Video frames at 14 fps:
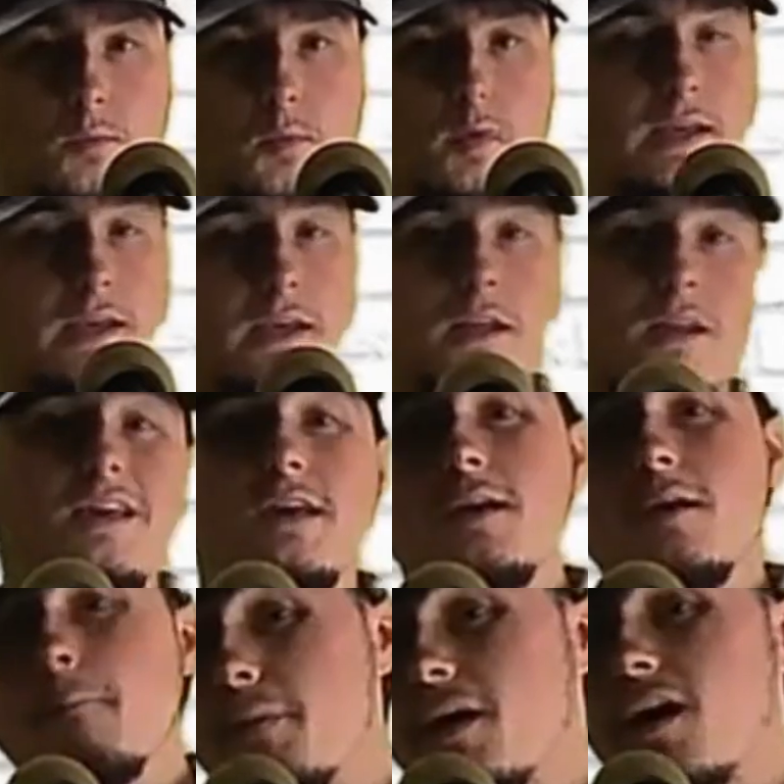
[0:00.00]
her again.
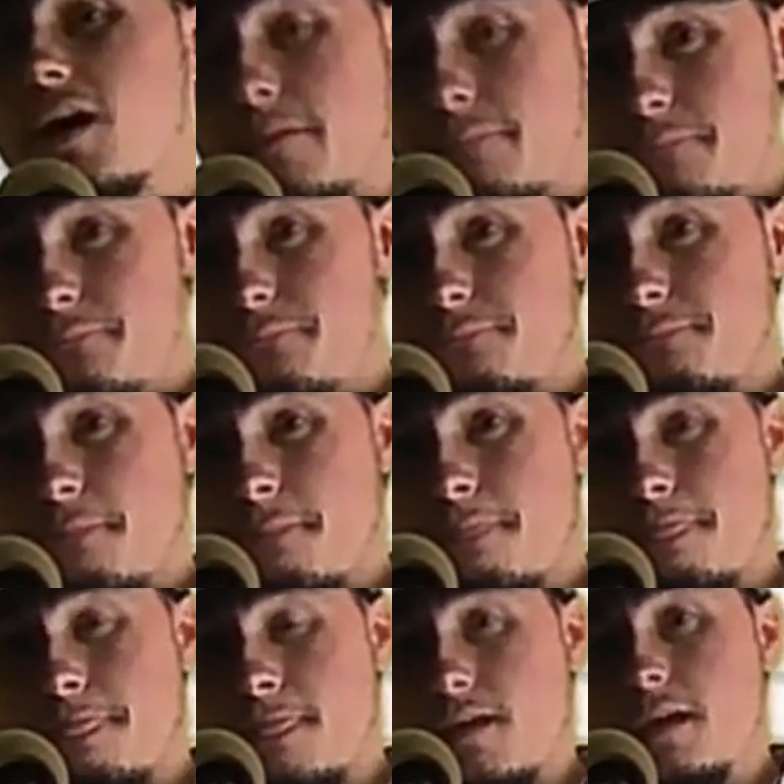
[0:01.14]
But
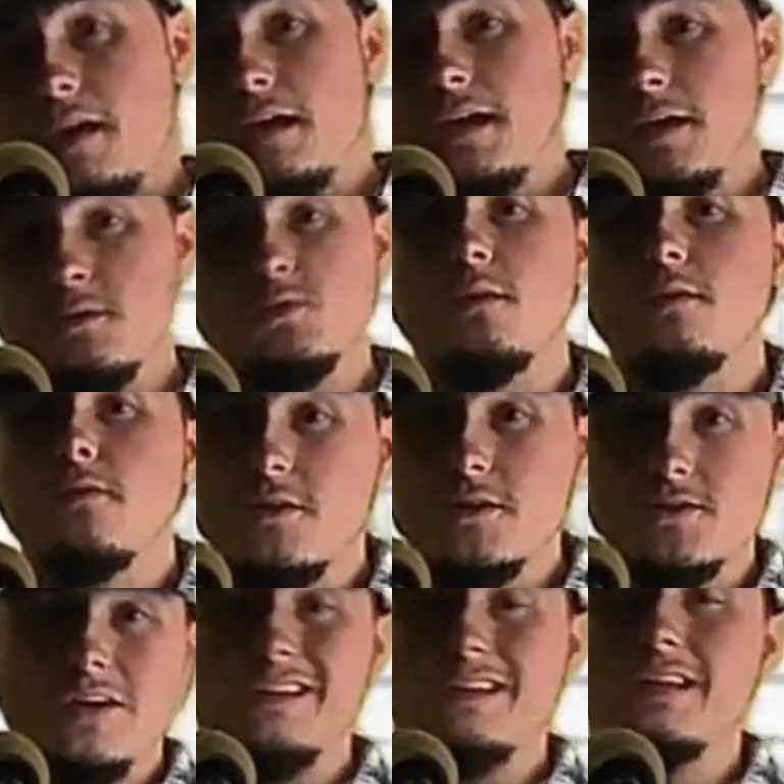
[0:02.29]
it was when we first
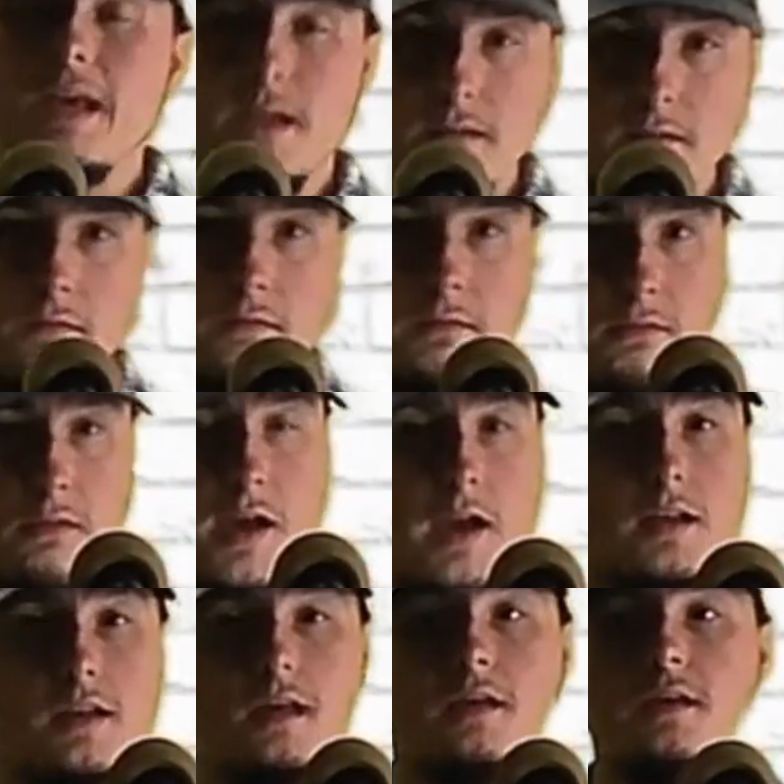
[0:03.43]
started dating,
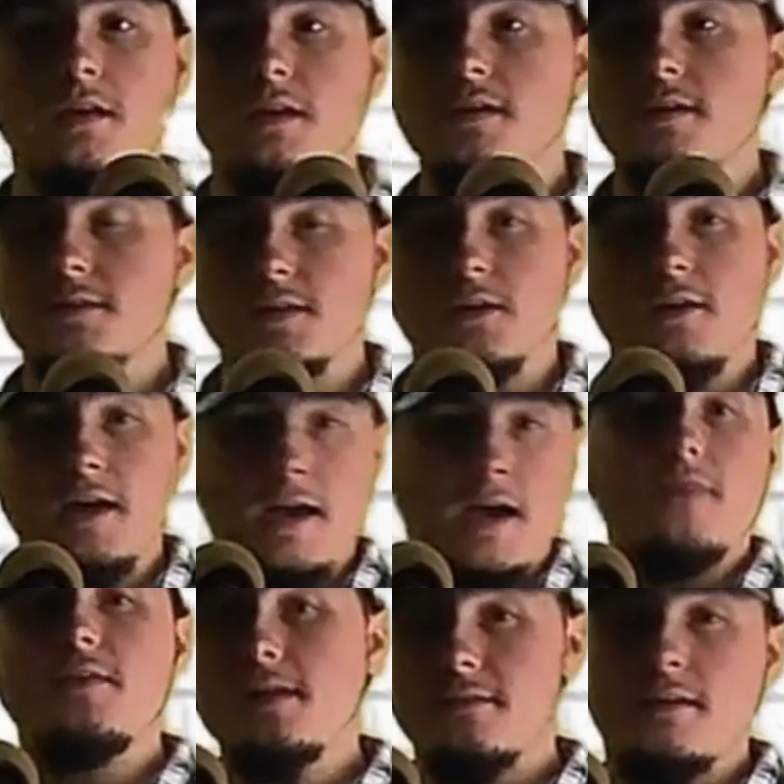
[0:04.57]
right? So,
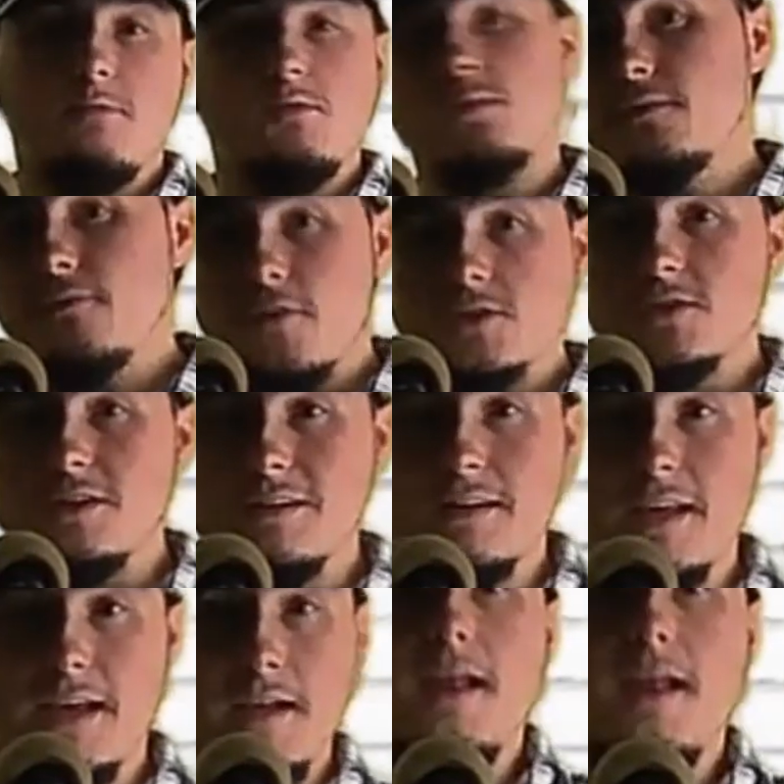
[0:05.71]
at that time when we first started
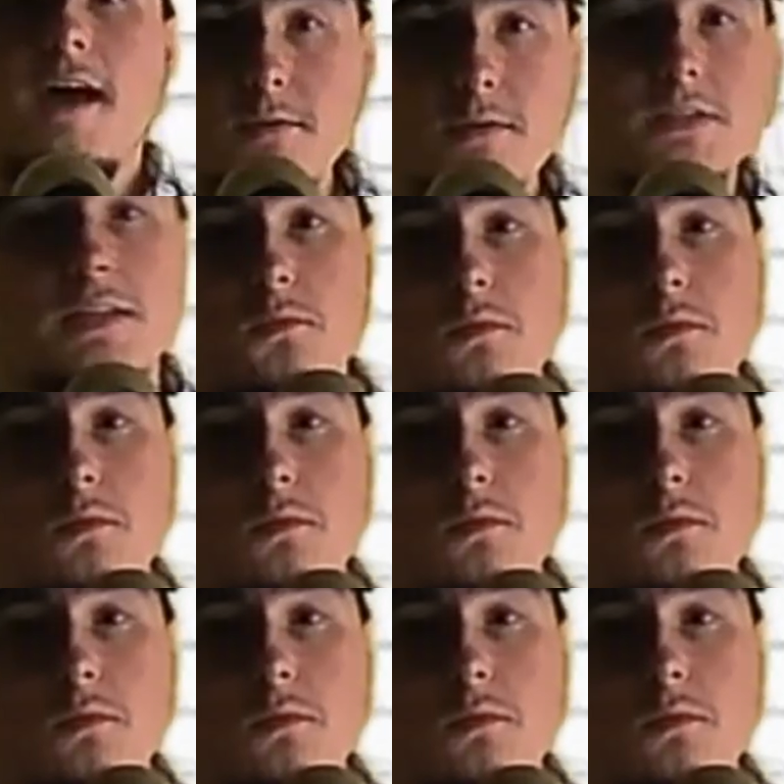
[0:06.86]
dating, I was living